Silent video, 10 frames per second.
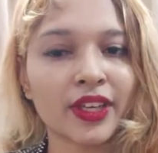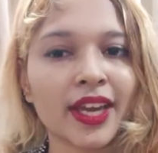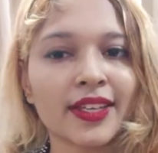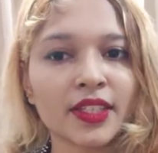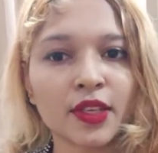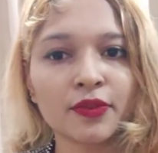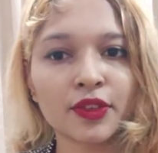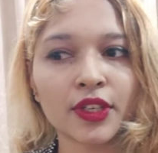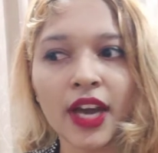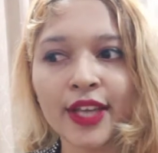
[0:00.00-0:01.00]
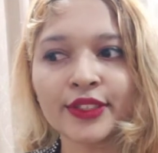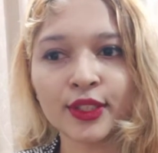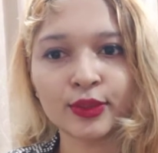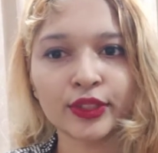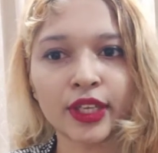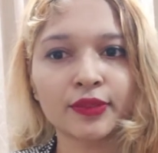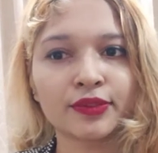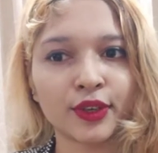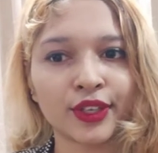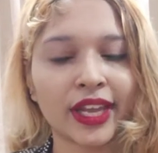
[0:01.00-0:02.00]
Guys, if you guys are looking
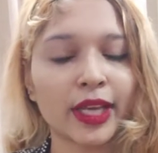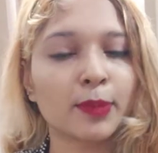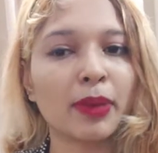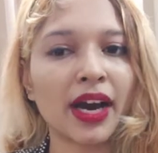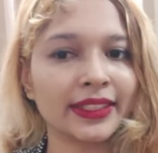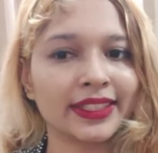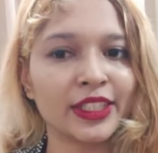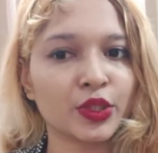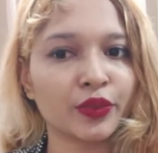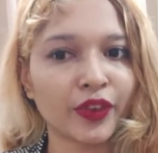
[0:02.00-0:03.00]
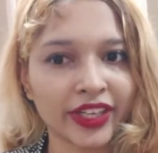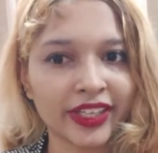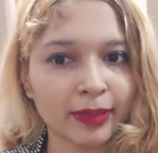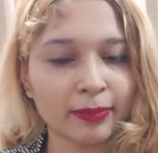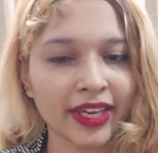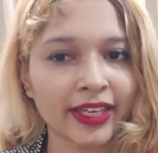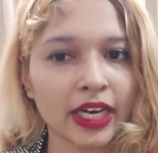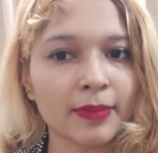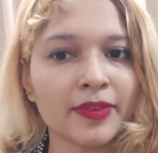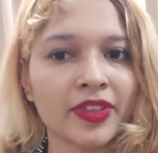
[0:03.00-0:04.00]
for like party to wedding
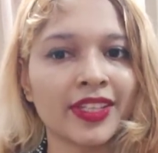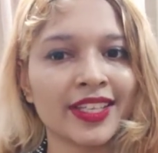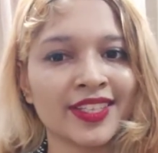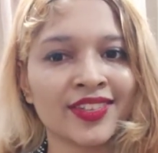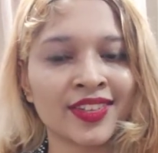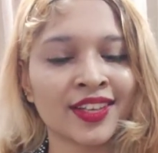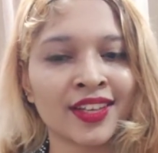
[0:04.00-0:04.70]
makeups, this